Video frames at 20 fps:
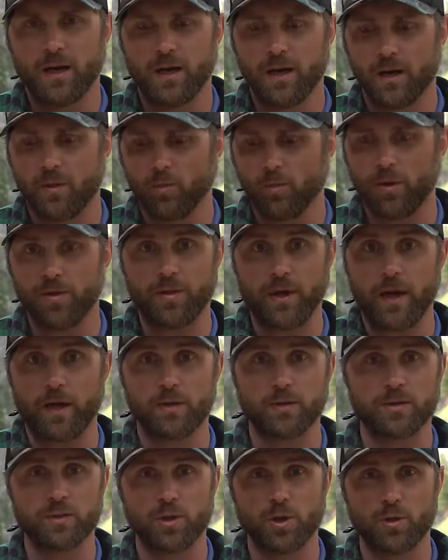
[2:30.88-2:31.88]
Uh,
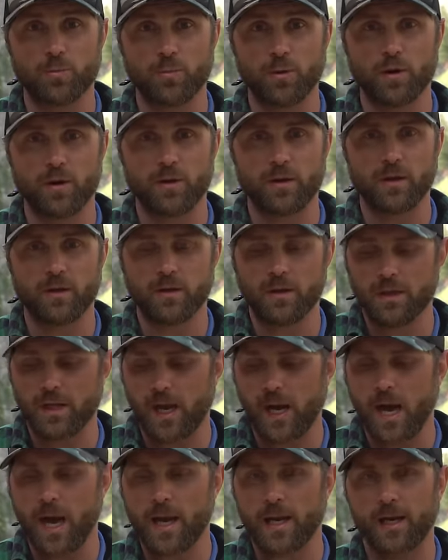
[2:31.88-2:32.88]
without a scooper, you can
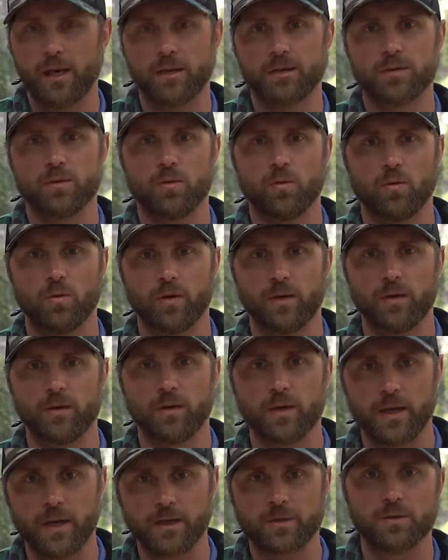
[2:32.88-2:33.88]
eye it, or you
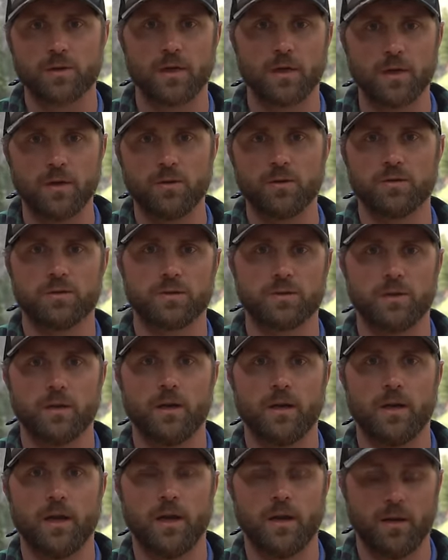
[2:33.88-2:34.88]
can actually use
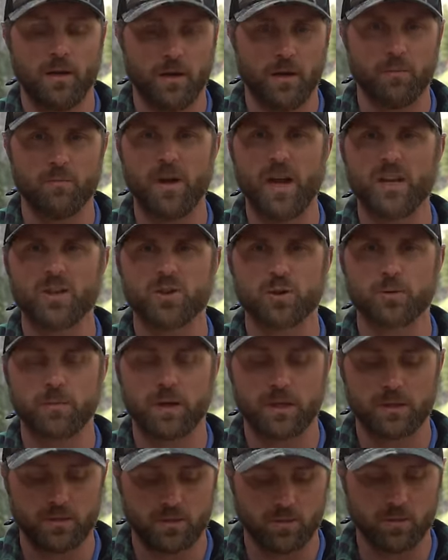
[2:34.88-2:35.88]
an, a
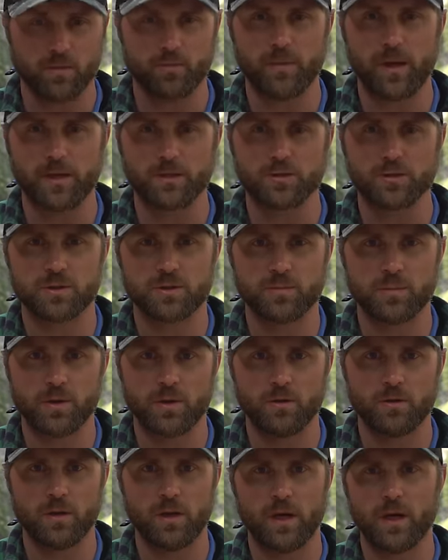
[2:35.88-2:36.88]
measurement or measure
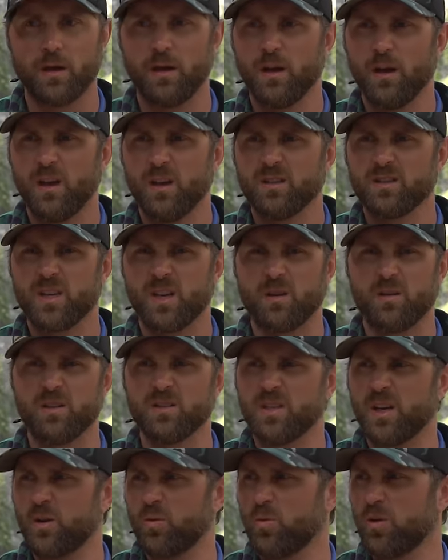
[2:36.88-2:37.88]
spoon. Is that a,
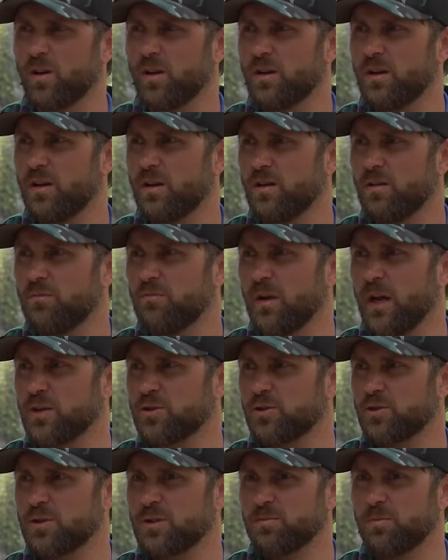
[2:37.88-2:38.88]
is that a word?
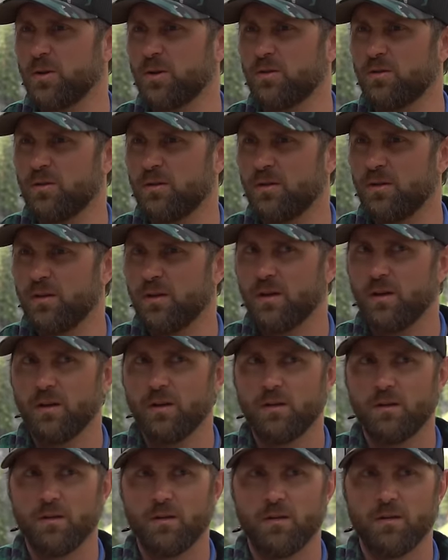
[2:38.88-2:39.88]
Measure spoon?
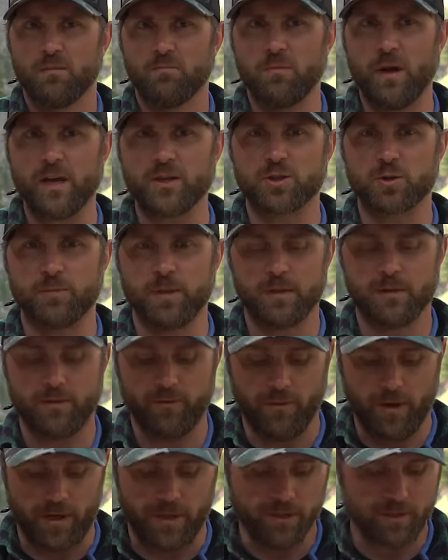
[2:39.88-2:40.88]
Measurement
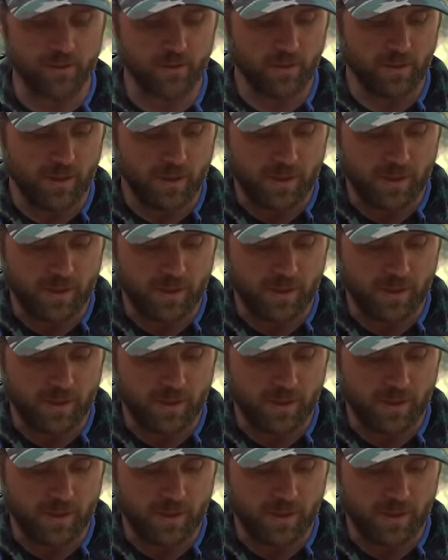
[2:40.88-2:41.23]
device.